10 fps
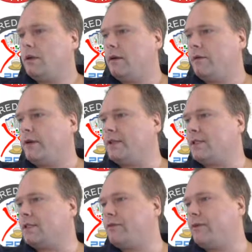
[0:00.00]
For
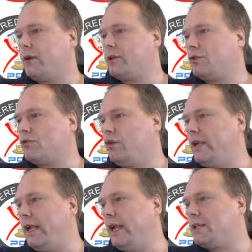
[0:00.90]
instance, if we want to
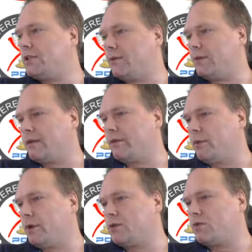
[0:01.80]
create something, if we
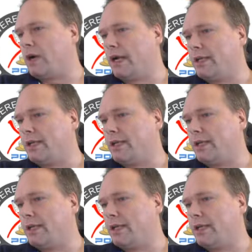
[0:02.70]
want to write